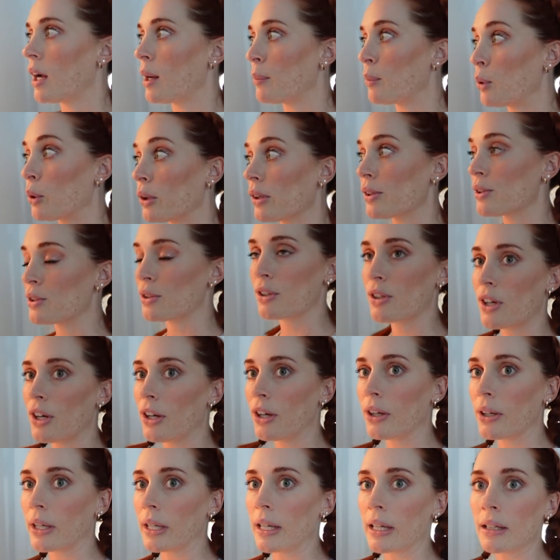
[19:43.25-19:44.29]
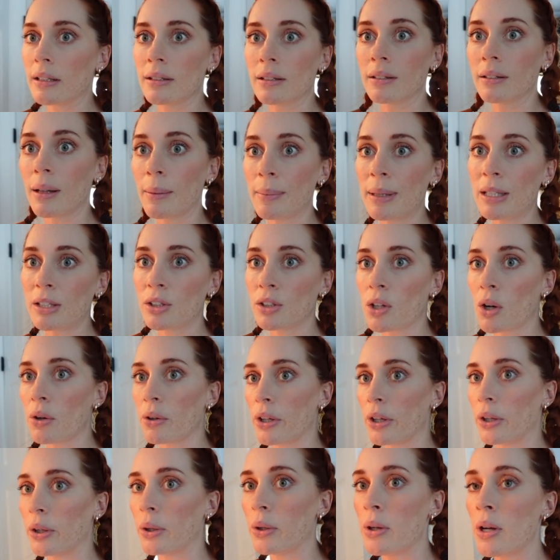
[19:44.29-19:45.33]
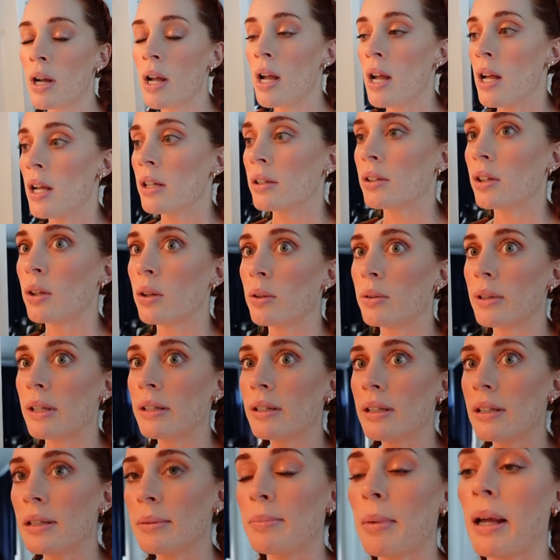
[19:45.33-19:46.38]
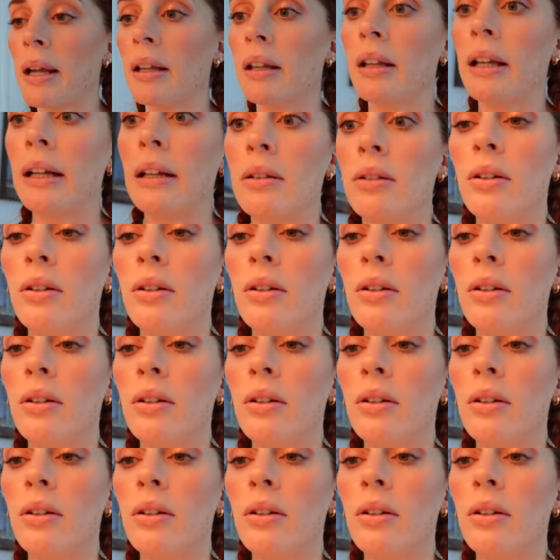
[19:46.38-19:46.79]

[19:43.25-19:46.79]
or you're just curious, let me show you. So this is my like